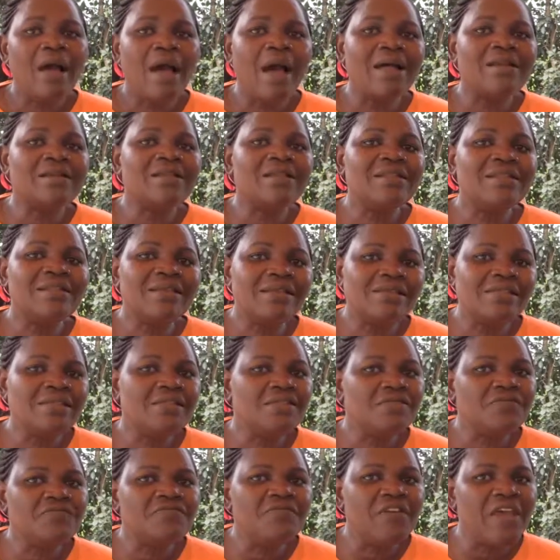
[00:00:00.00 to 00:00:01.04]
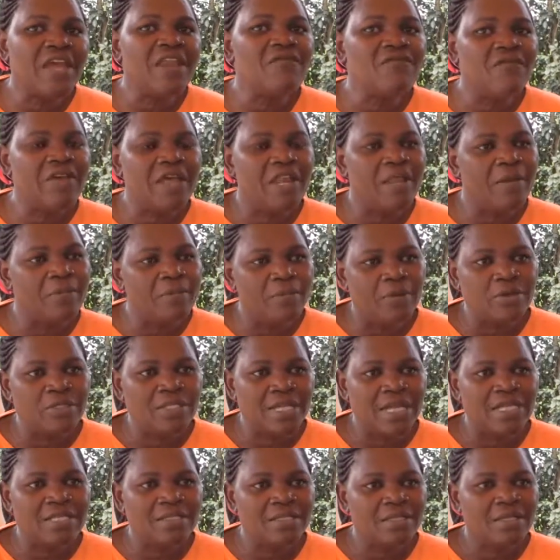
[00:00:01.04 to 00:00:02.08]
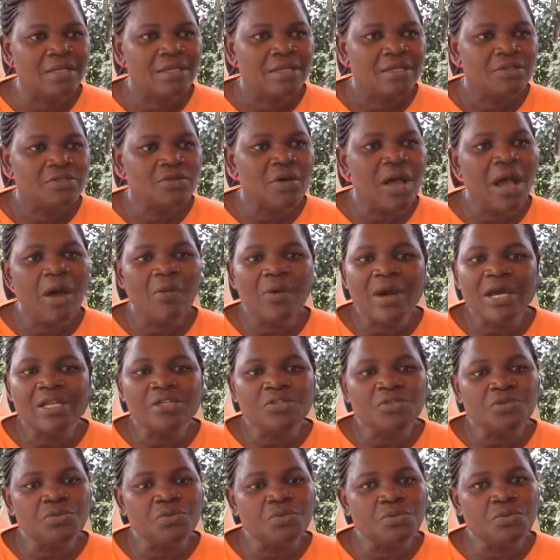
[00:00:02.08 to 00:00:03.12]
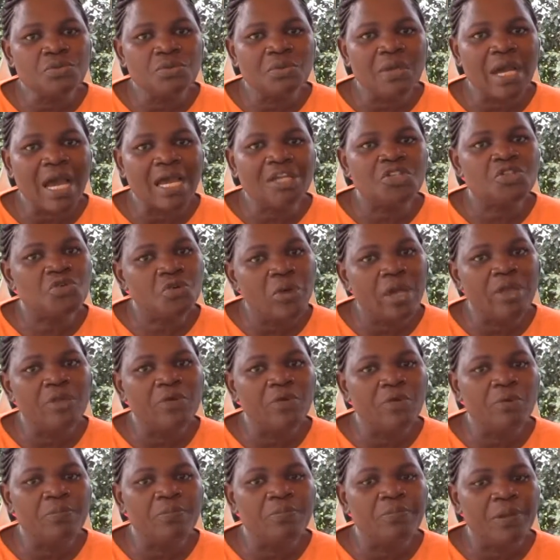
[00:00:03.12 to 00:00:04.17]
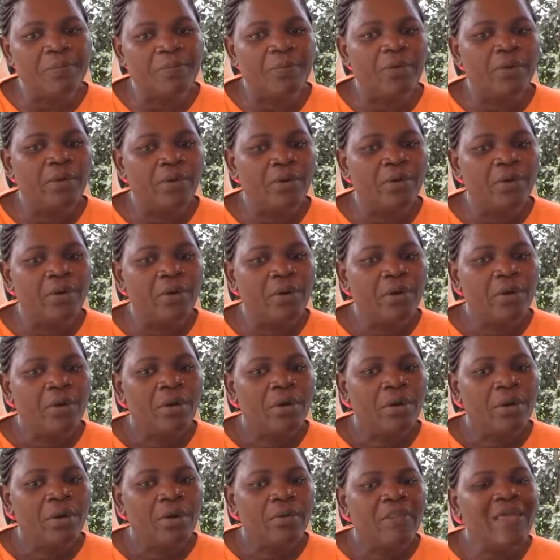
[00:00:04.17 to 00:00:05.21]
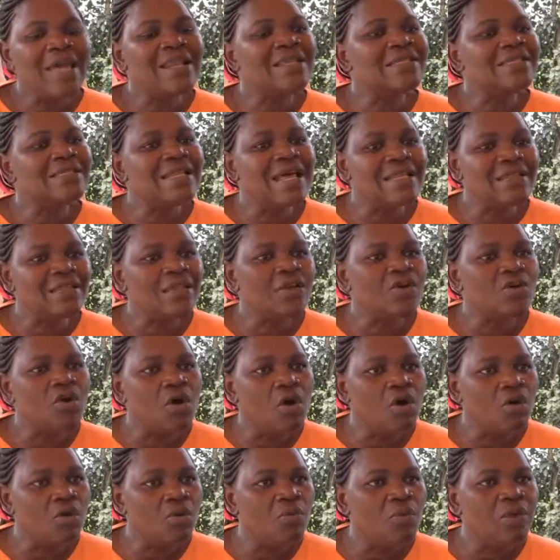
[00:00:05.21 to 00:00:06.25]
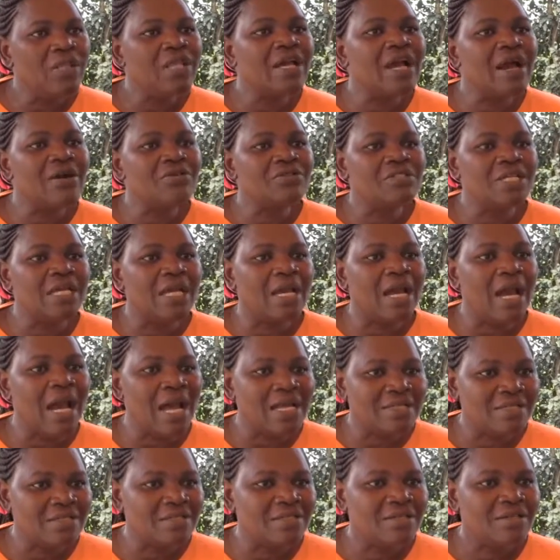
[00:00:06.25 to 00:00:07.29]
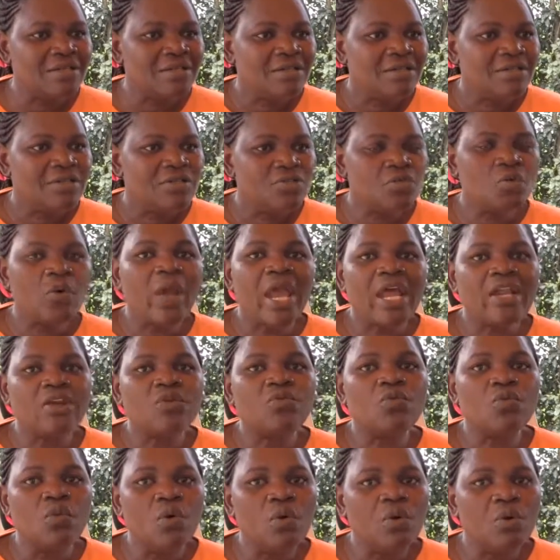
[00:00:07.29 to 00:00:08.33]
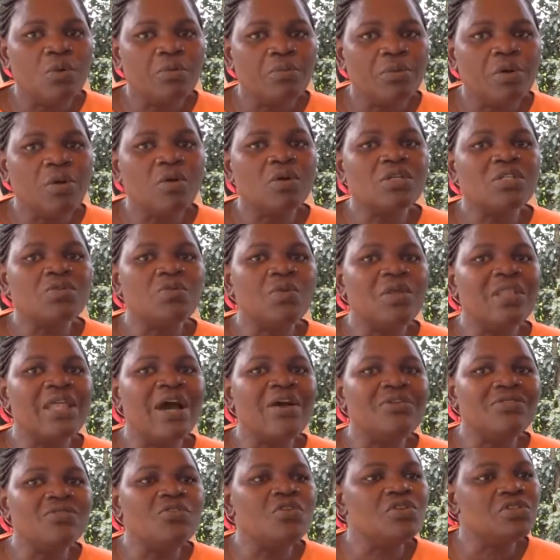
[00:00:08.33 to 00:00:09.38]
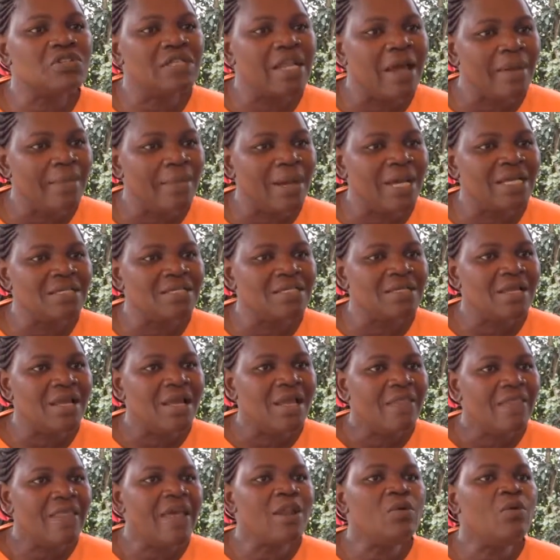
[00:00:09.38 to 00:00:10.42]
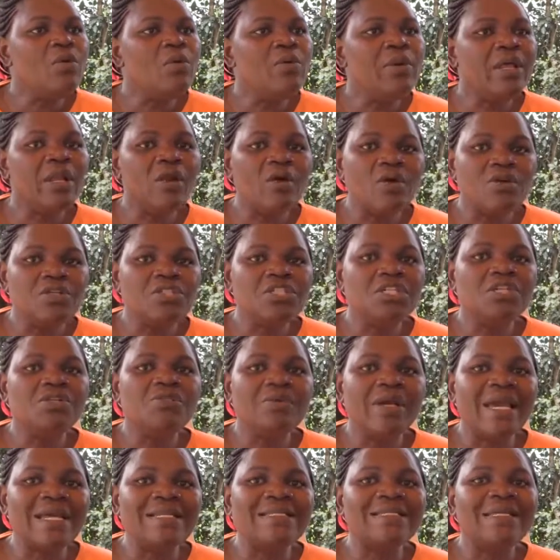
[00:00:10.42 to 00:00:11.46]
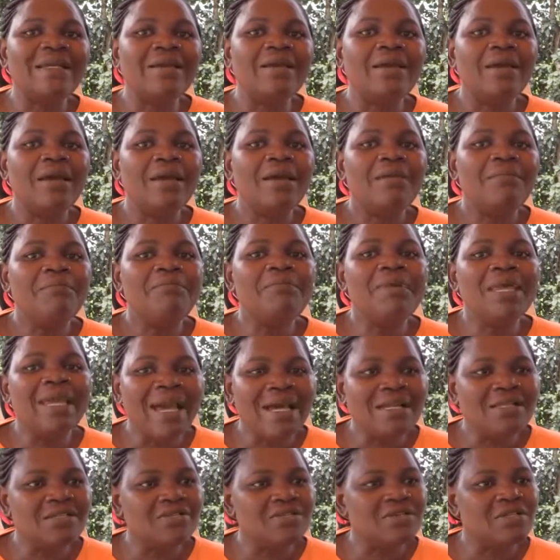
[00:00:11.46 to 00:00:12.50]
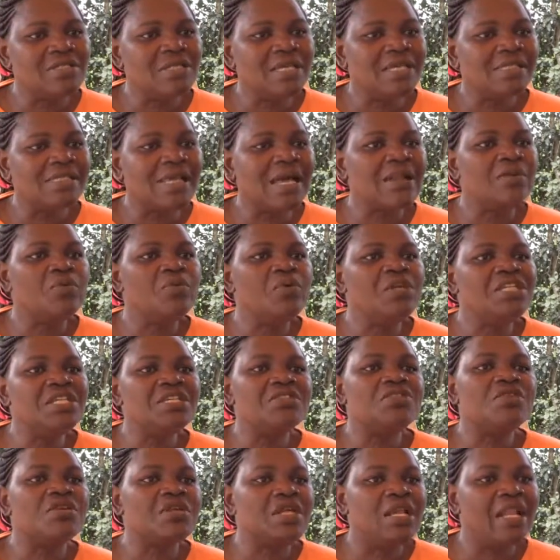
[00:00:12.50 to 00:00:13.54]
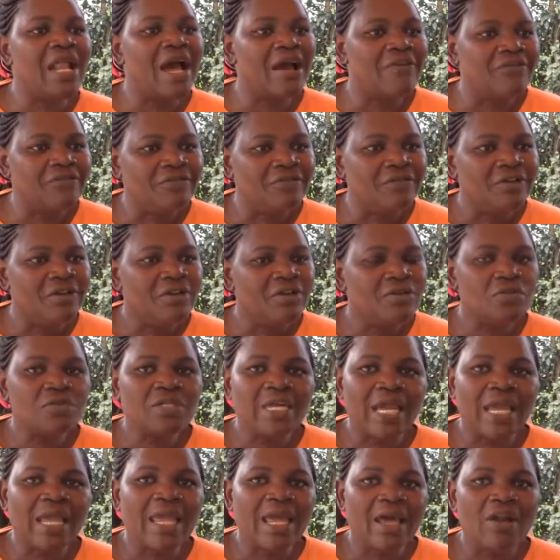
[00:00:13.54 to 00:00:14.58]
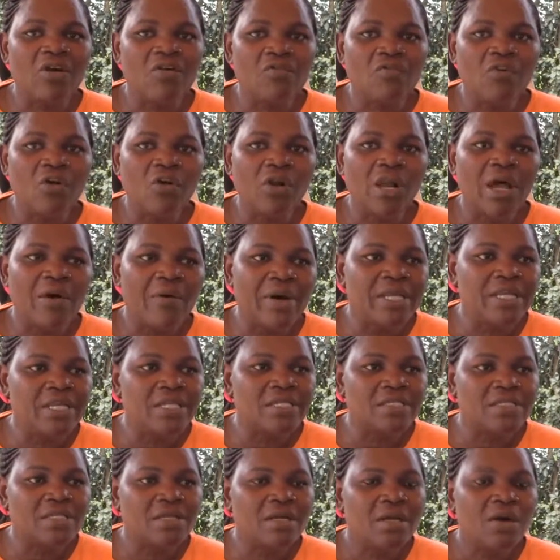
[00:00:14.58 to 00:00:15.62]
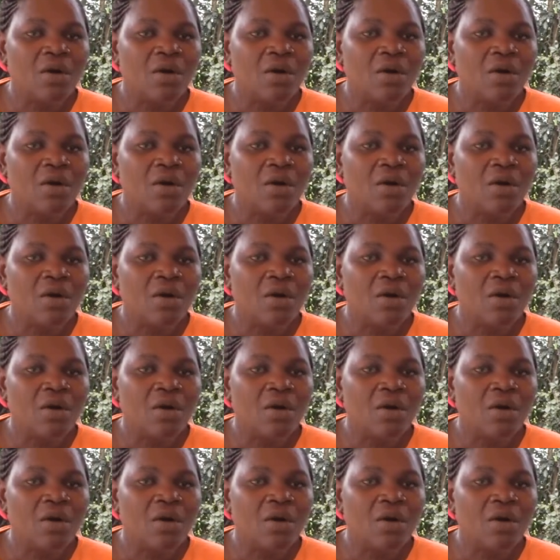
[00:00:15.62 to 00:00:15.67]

And this is very, very important. So I want to assure you people, there is nothing wrong with counting us to get to know, because without those numbers, then we will continue getting meager resources, and which is not enough to take care of all our needs.